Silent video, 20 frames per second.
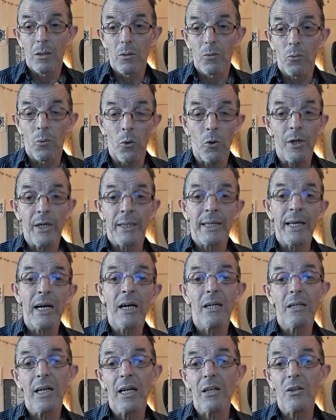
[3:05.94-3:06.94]
Walking
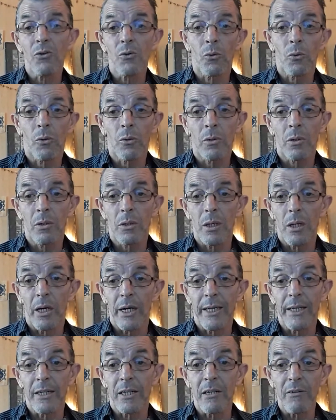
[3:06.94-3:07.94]
out that door, I
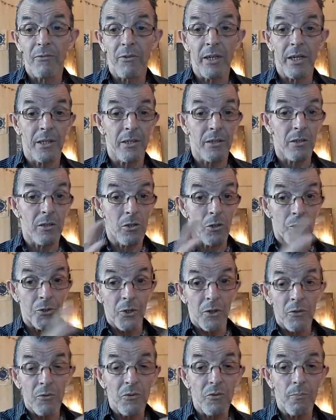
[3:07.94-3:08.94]
could have either gone
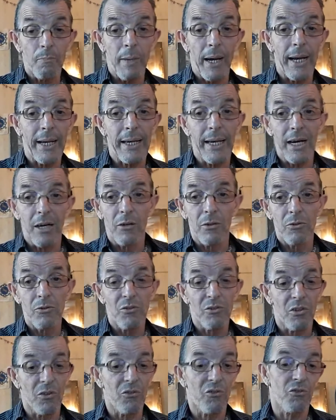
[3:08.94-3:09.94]
on back out
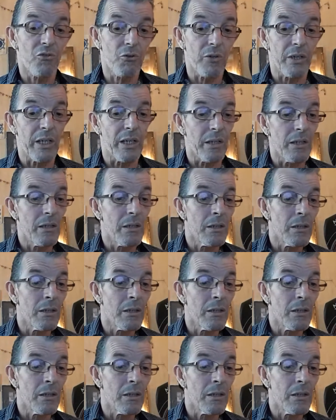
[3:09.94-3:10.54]
onto the street